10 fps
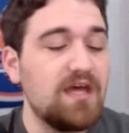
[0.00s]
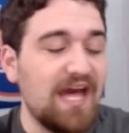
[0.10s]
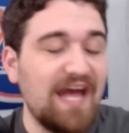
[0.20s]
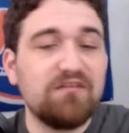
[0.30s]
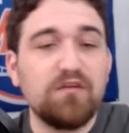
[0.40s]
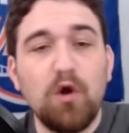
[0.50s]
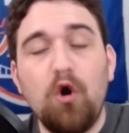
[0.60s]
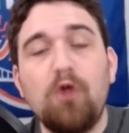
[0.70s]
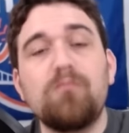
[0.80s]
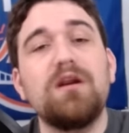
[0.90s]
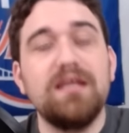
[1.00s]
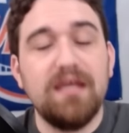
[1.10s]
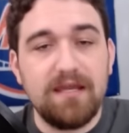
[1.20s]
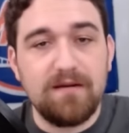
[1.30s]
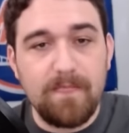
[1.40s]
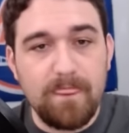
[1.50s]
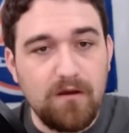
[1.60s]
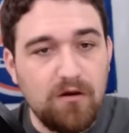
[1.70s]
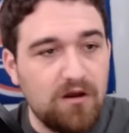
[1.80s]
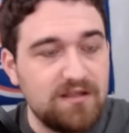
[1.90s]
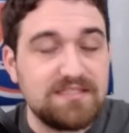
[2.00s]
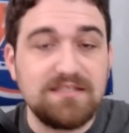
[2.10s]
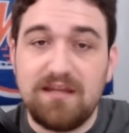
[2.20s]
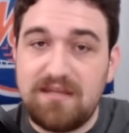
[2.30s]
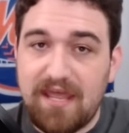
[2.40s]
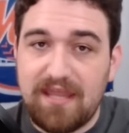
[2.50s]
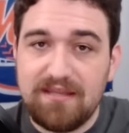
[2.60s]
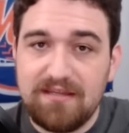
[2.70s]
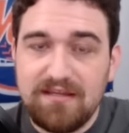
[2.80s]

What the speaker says: After the home run he hit on Sunday,